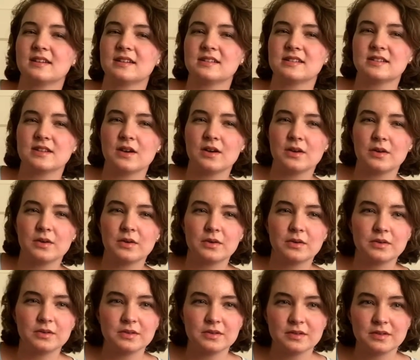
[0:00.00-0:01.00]

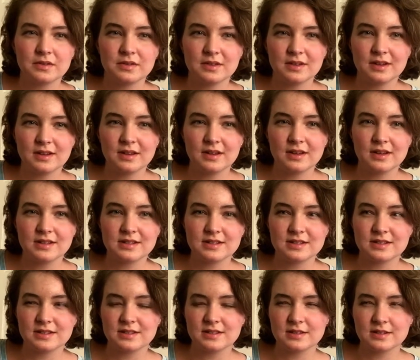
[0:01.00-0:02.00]
so
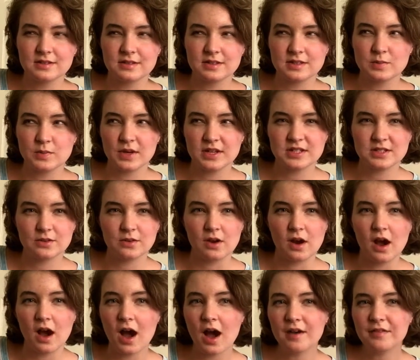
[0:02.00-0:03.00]
is espresso
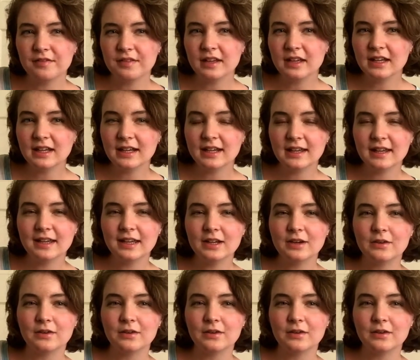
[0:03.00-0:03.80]
coffee?